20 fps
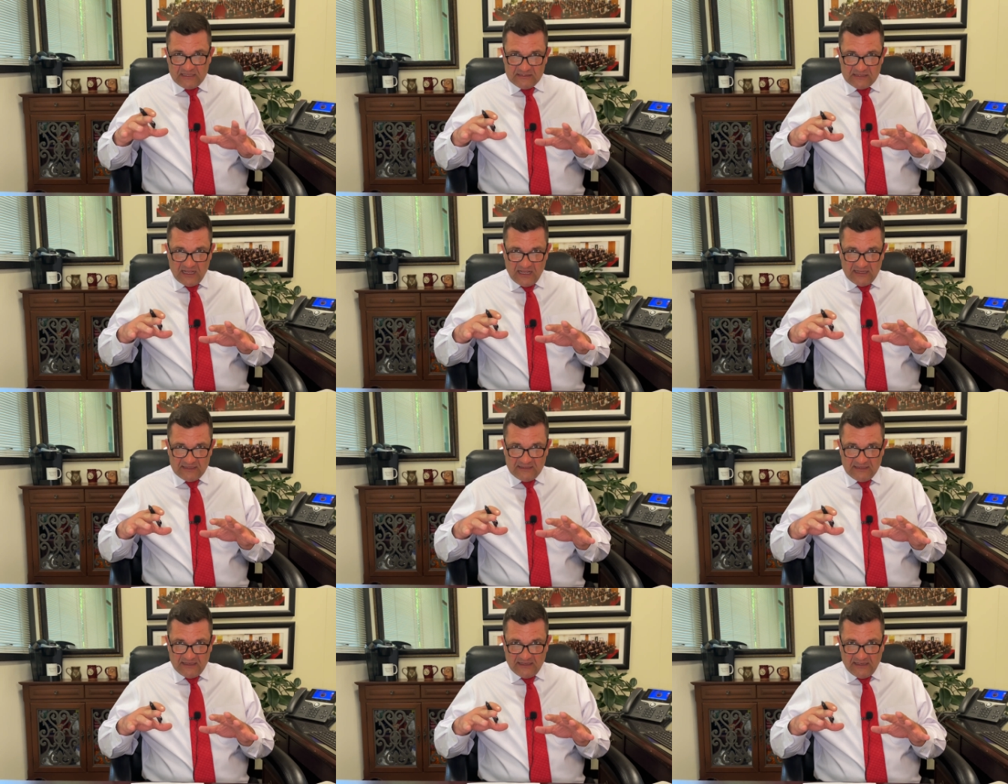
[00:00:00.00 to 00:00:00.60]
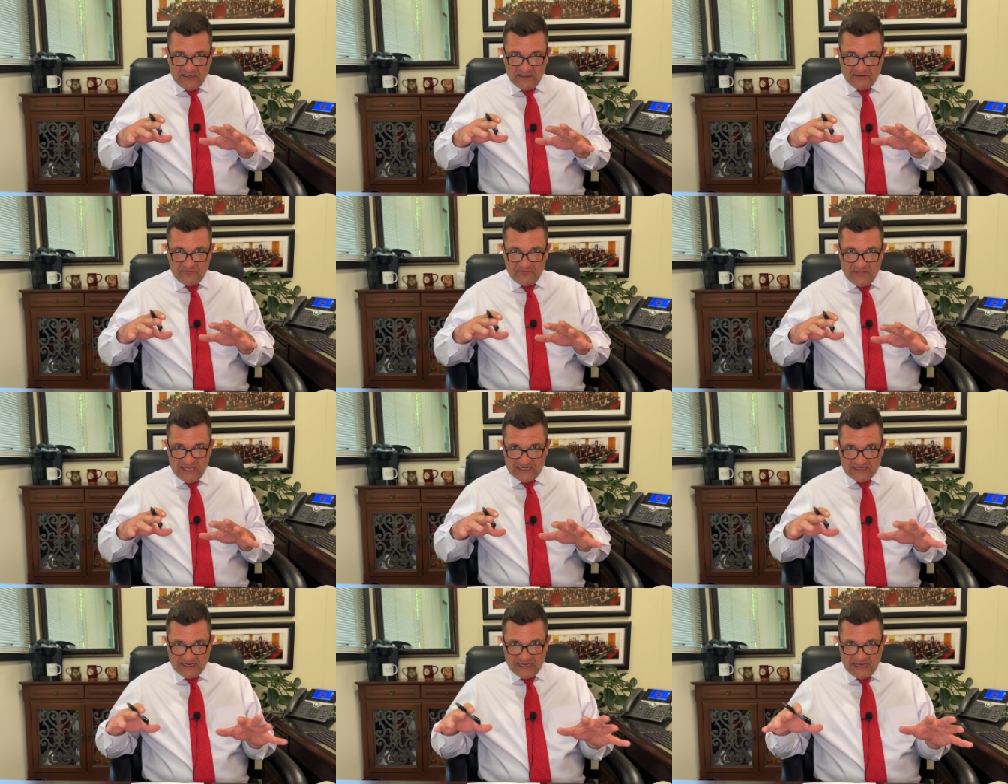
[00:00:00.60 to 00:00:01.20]
not
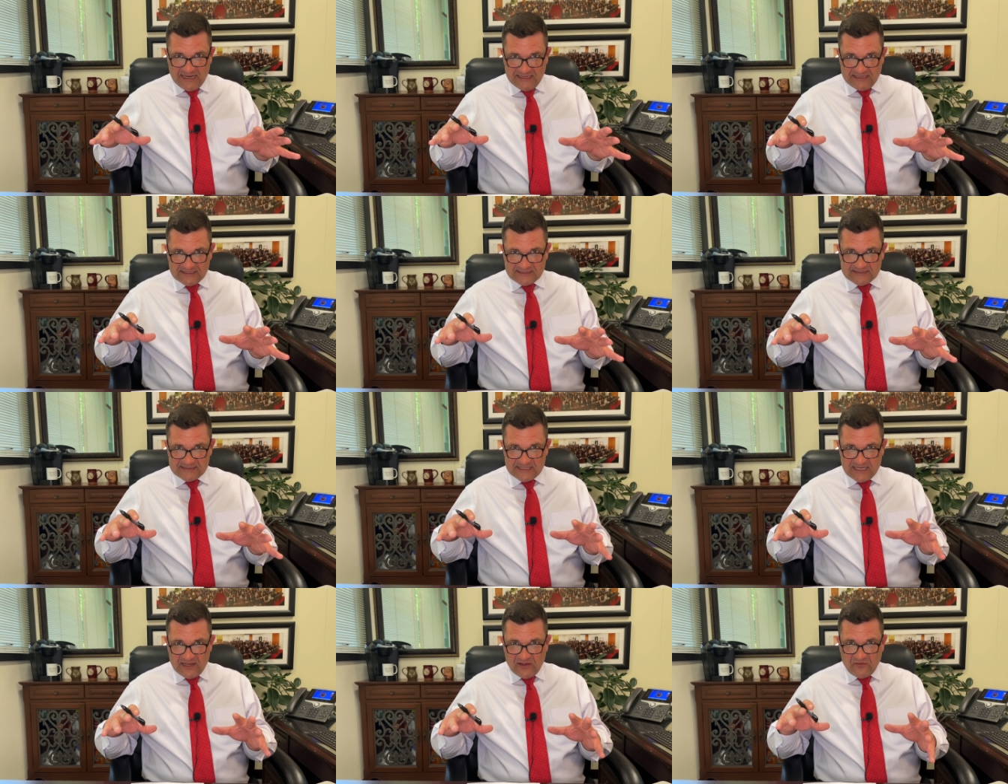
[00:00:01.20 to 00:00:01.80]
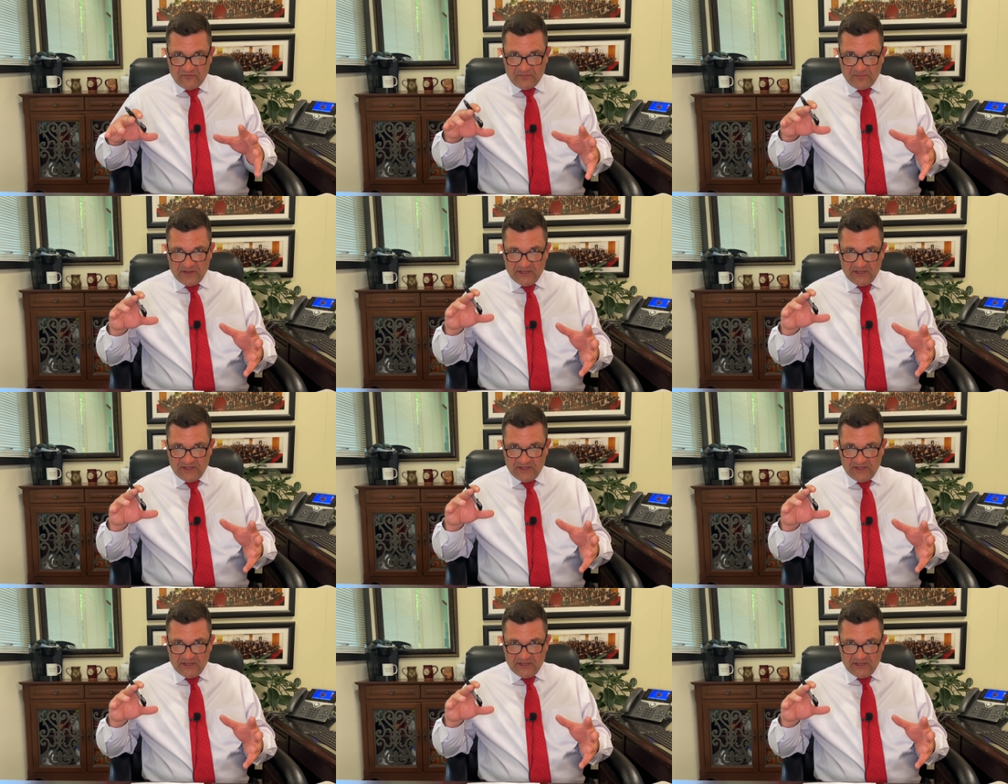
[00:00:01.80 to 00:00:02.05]
Medicaid itself,